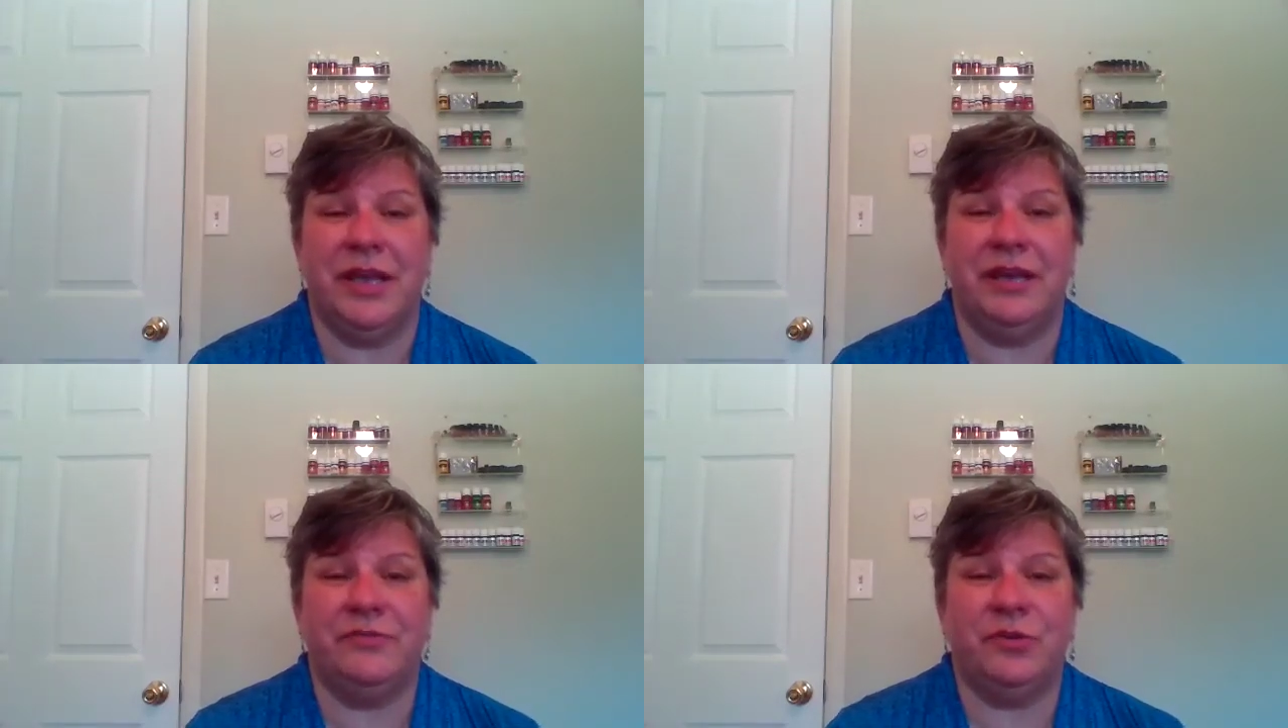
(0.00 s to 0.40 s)

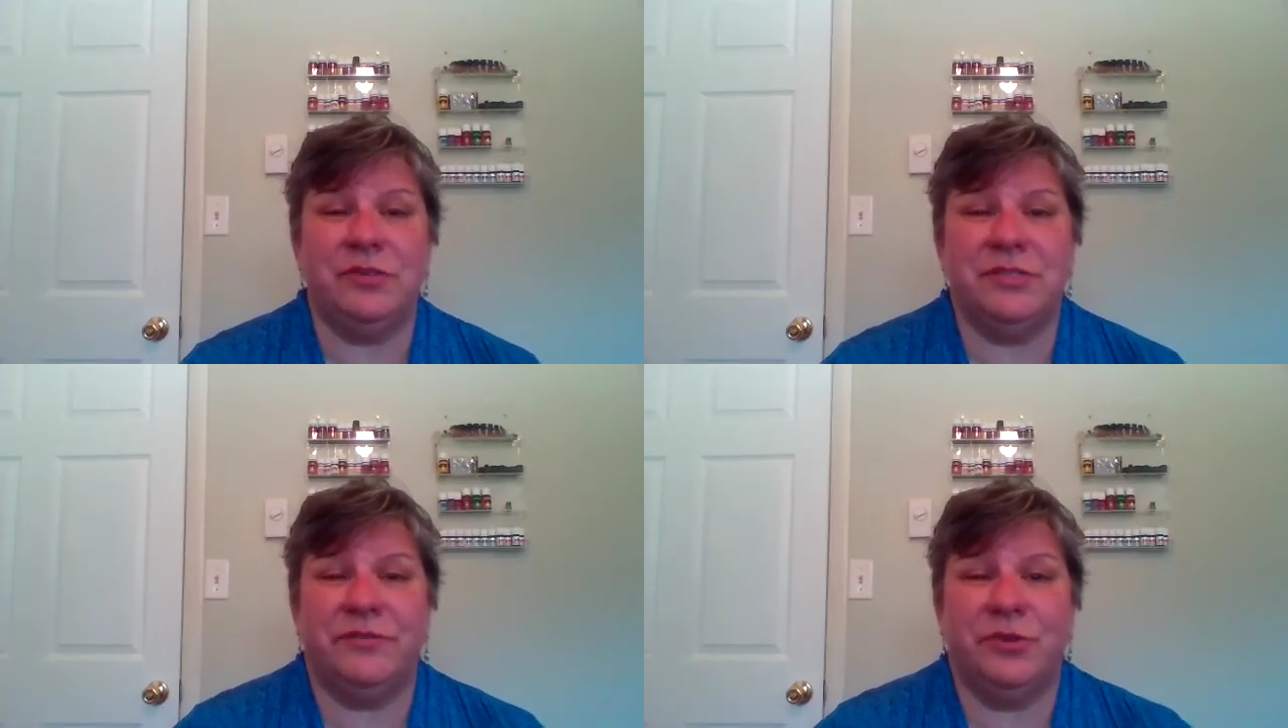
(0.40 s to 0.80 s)
And of
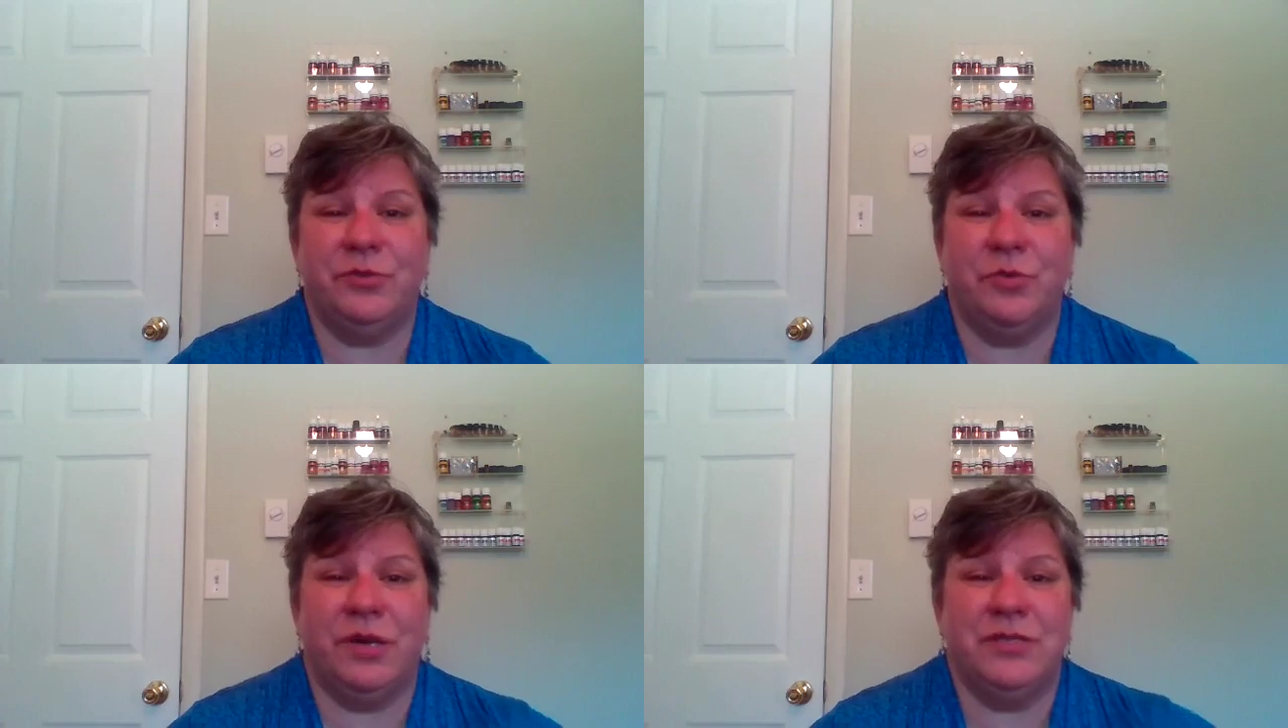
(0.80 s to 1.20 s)
course, if
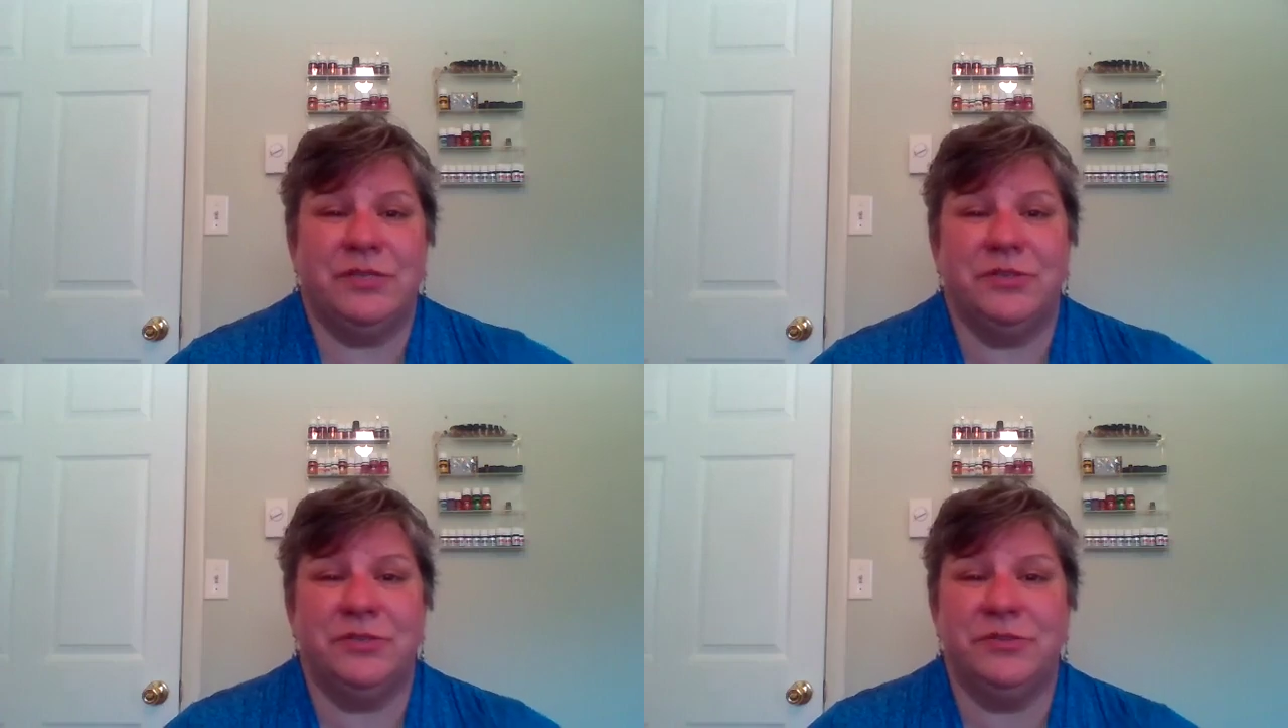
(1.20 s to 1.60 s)
you want
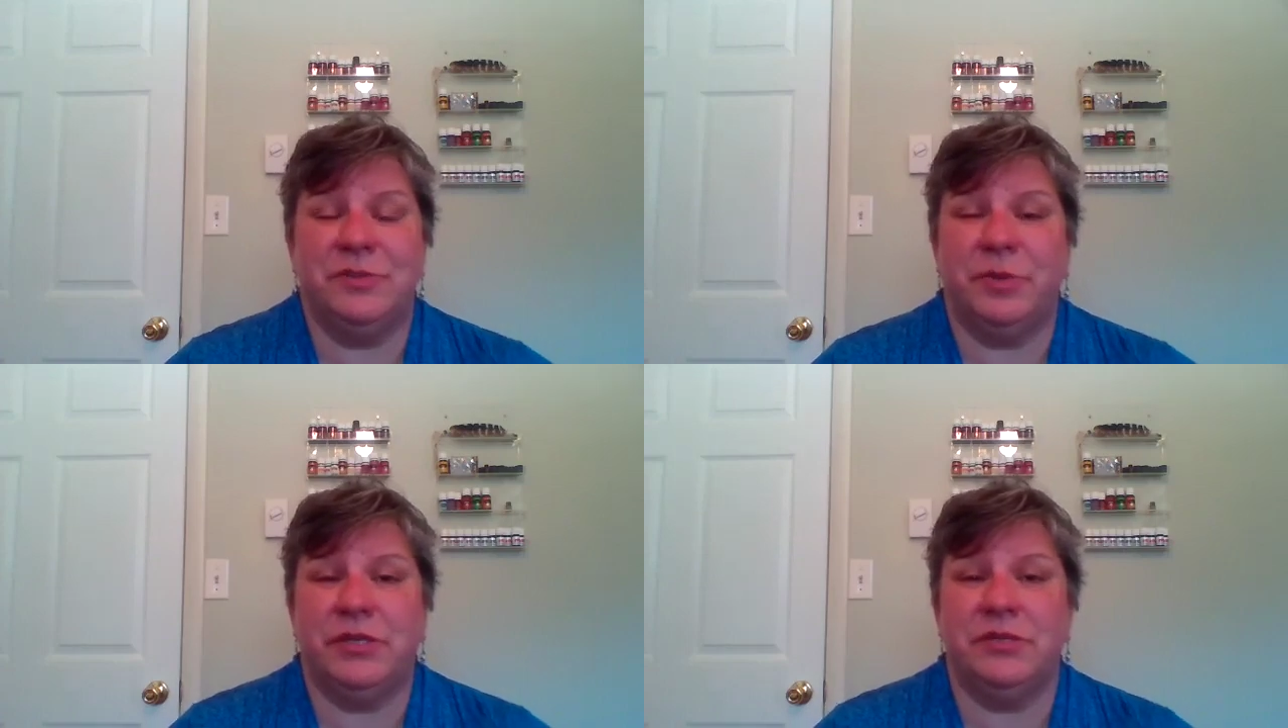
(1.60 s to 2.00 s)
to
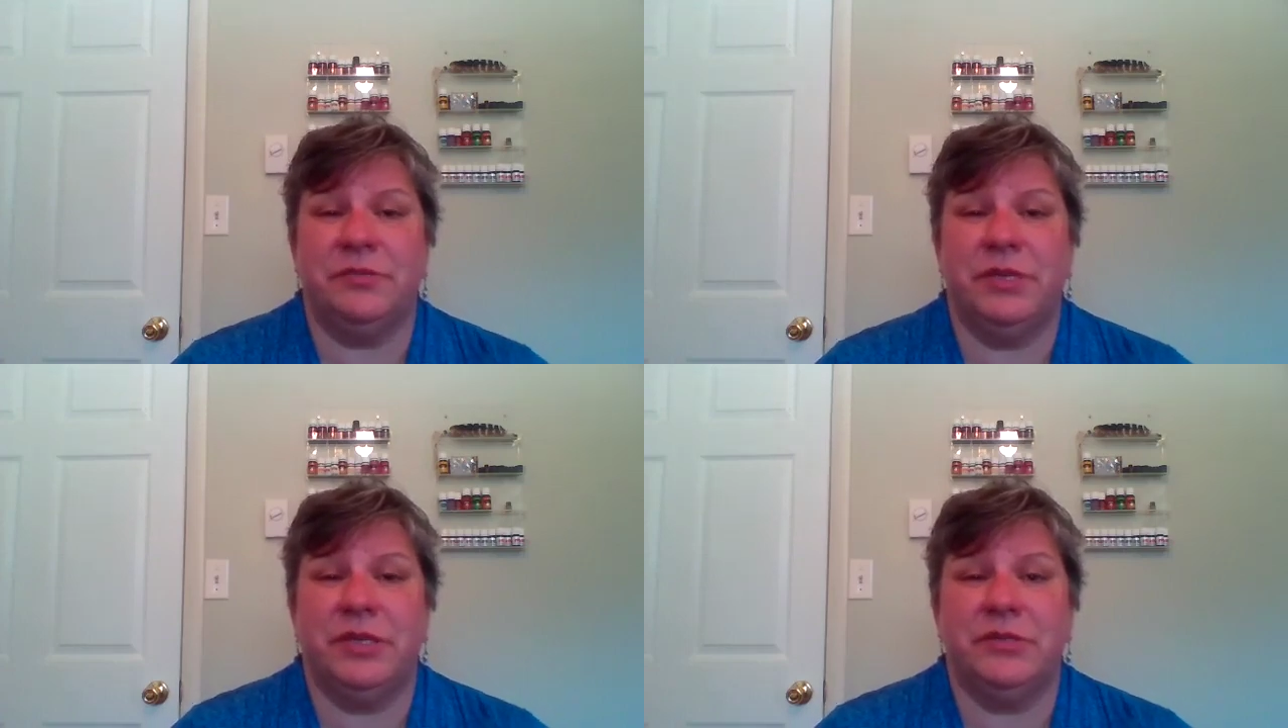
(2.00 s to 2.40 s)
speak to
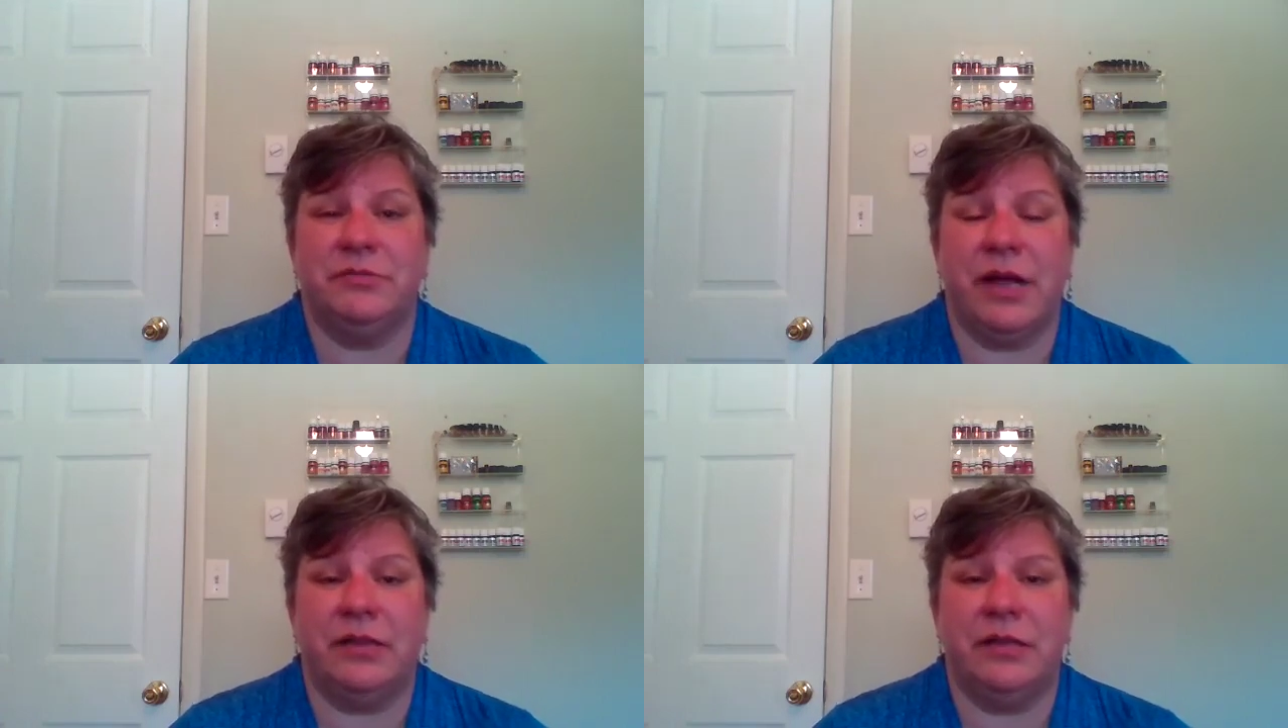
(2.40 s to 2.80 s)
me
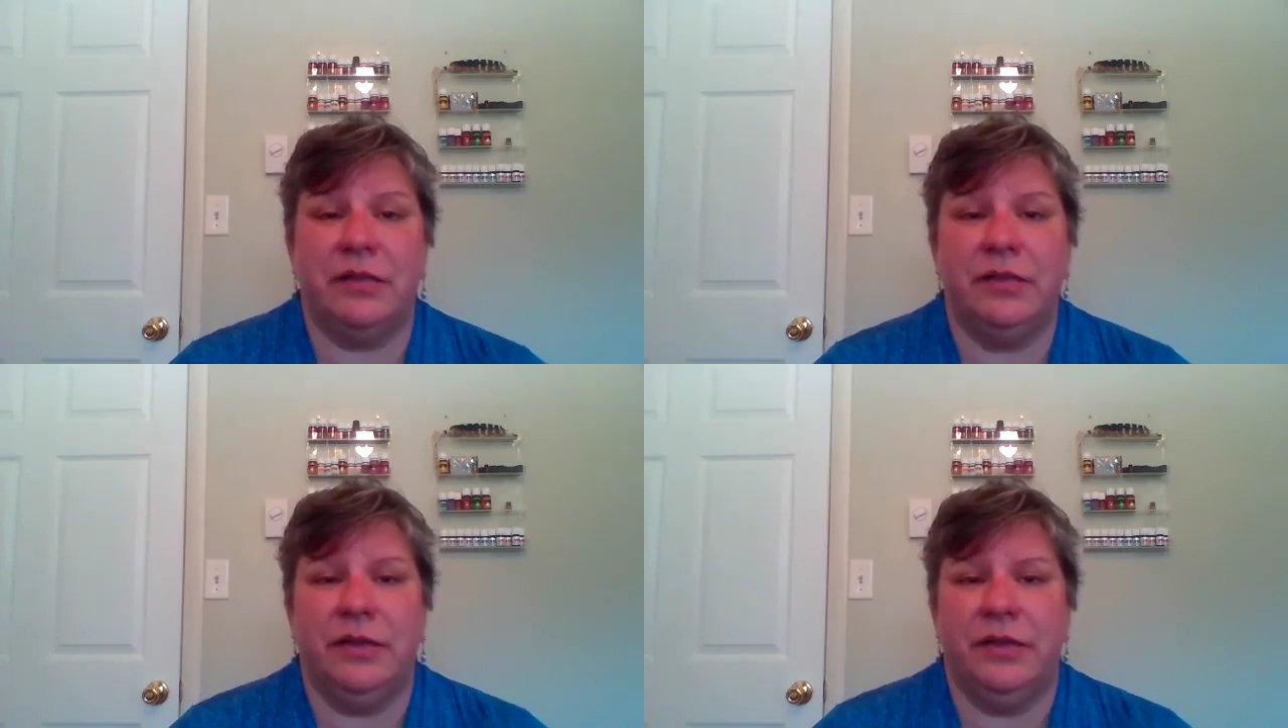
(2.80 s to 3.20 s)
directly,